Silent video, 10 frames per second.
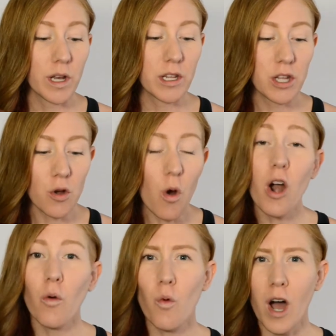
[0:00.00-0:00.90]
you
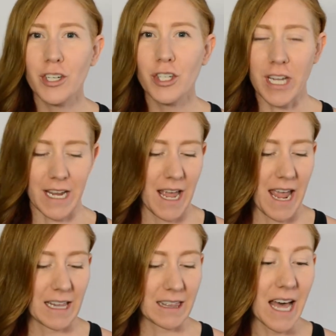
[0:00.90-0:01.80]
are watching
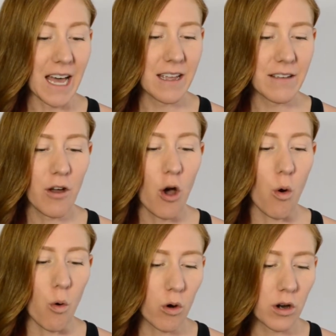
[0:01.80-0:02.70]
a live
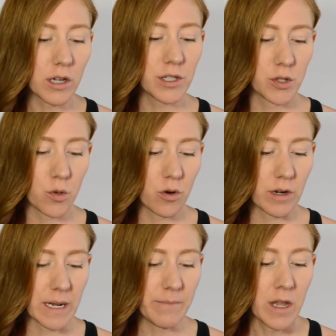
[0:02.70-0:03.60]
or a
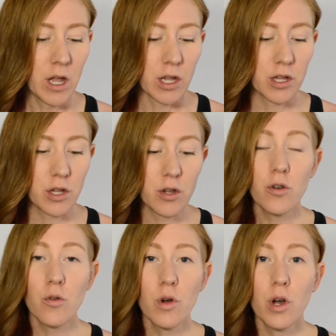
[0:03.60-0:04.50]
story,
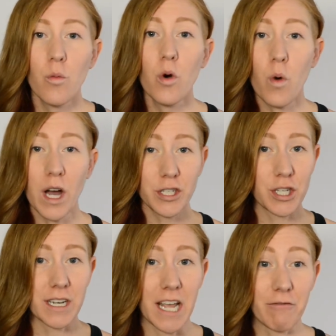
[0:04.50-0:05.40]
you will watch
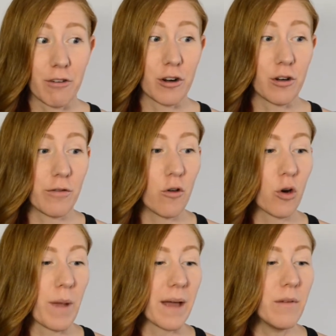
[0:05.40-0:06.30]
it in vertical
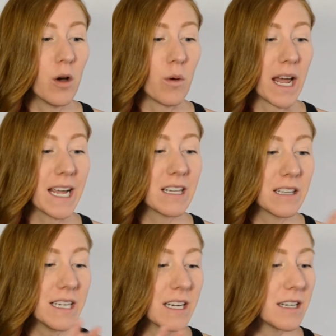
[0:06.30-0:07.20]
format. When I
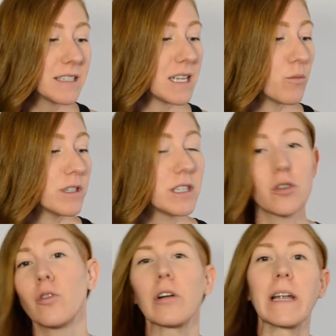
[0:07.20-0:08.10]
click on someone's
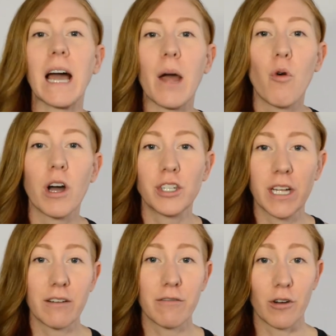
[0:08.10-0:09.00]
story, I'm watching
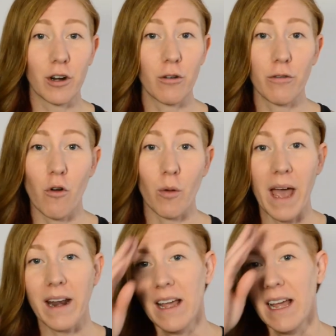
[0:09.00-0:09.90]
it in vertical
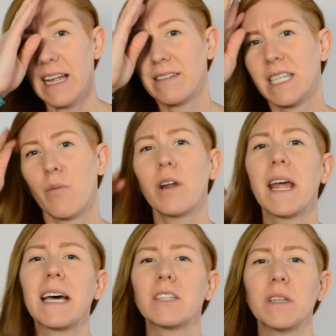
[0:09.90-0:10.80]
format. If someone
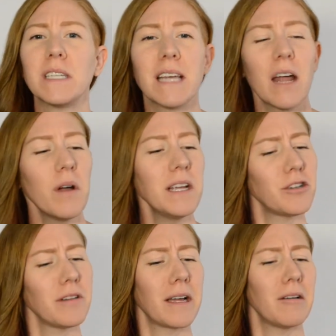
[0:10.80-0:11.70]
has one sideways,
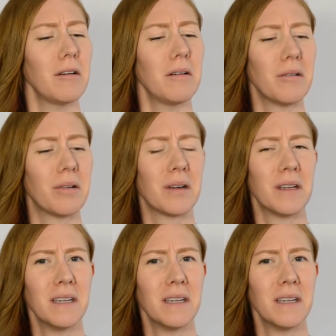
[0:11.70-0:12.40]
you're like, oh,